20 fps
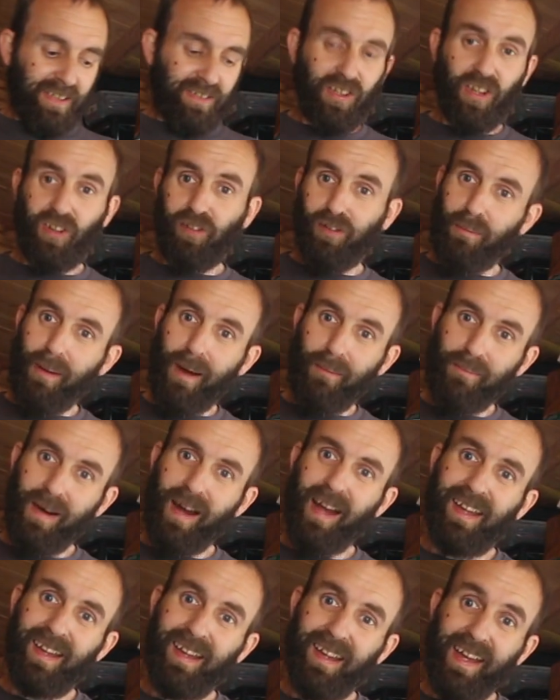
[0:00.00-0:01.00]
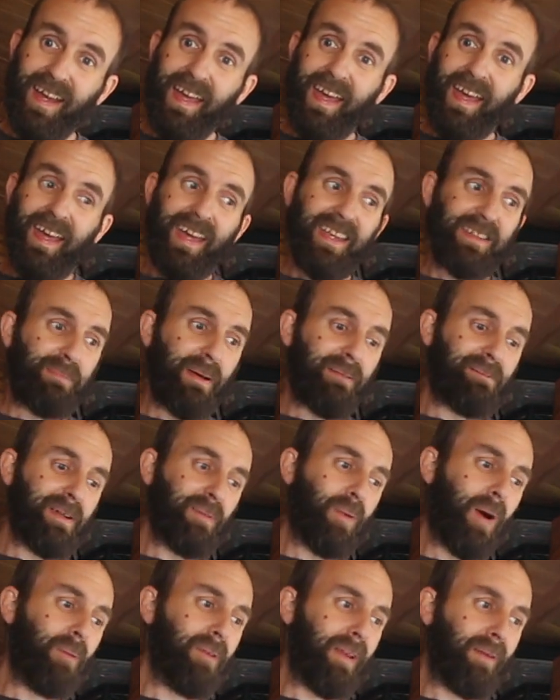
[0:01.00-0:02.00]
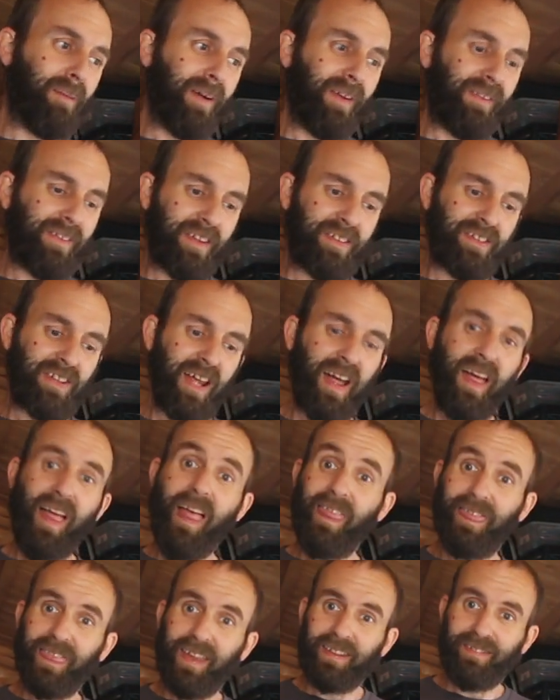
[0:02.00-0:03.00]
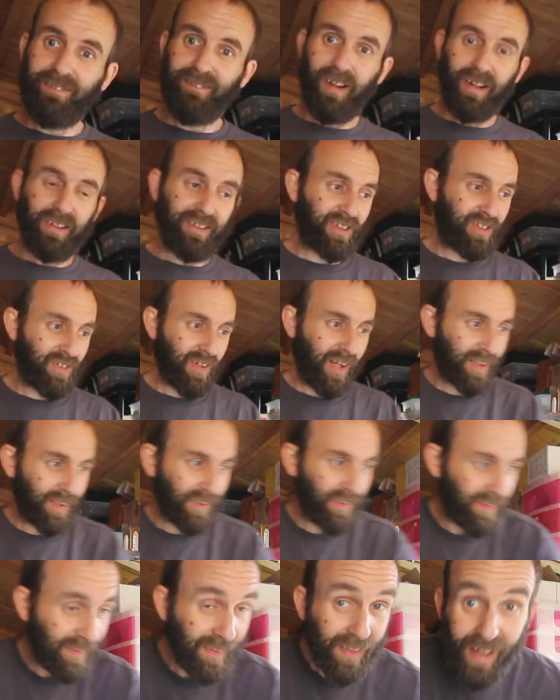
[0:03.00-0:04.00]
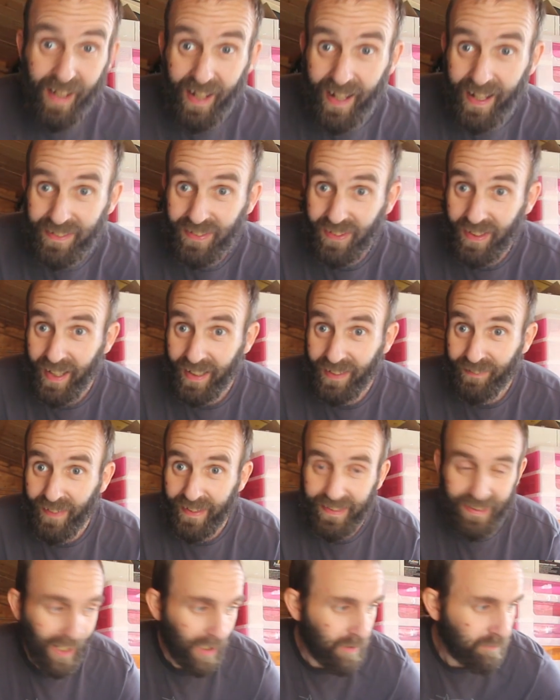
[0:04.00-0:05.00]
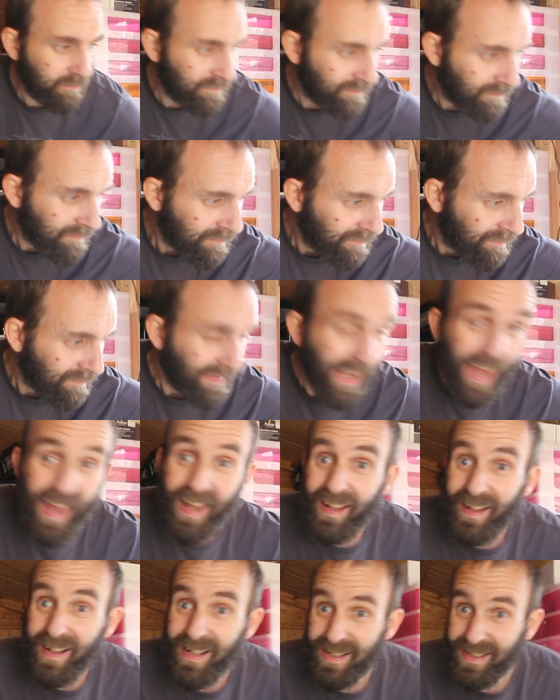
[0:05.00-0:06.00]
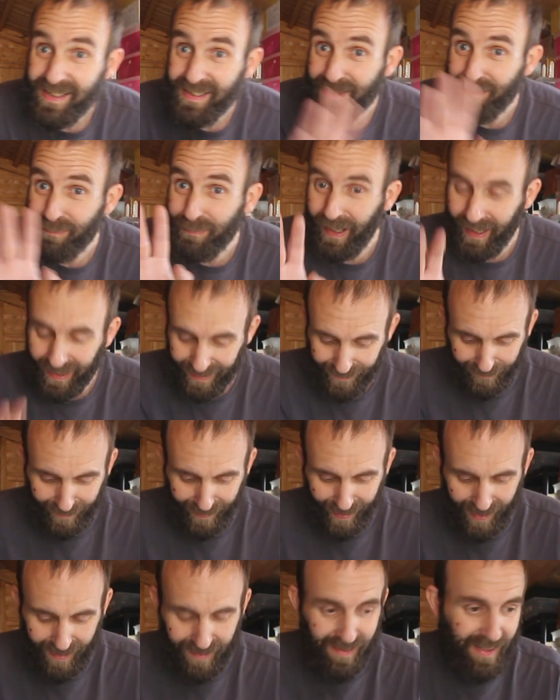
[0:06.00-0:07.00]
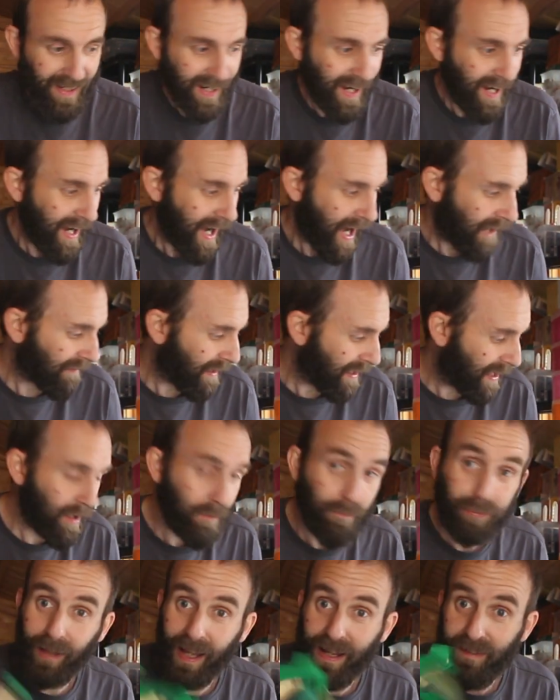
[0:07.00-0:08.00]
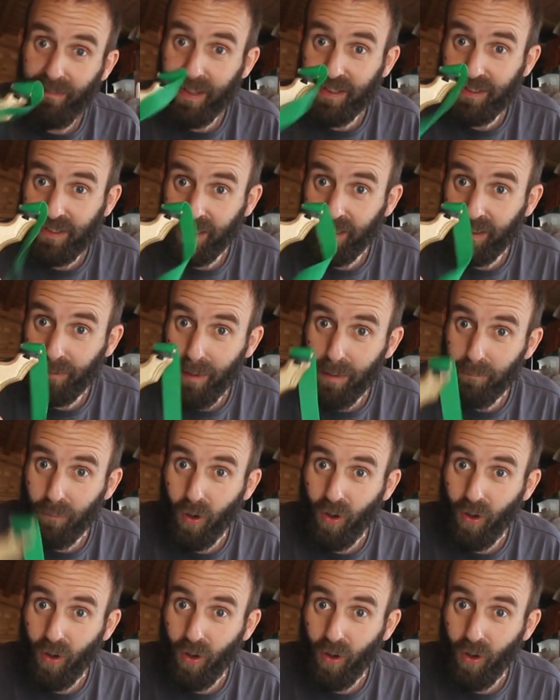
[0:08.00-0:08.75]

Just remember, it's better to be one with the wilderness than to fight and struggle. Until the next video, bye for now. I'm going to go and play with this a little bit